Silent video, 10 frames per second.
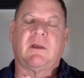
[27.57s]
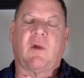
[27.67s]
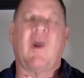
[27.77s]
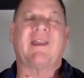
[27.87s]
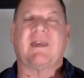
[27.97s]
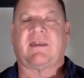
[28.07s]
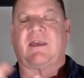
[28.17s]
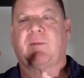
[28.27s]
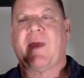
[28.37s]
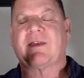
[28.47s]
quickness,
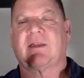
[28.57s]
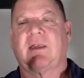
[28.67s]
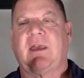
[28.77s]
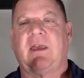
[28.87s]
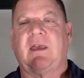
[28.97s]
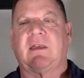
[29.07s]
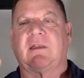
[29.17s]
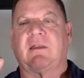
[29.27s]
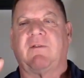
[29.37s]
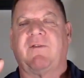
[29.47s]
especially,
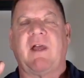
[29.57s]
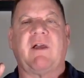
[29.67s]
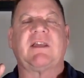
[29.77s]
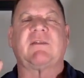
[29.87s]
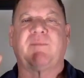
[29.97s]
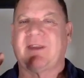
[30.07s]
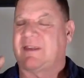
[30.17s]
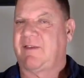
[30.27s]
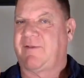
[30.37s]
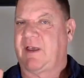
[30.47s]
is very
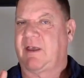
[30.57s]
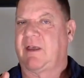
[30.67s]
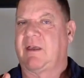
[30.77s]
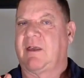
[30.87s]
specific.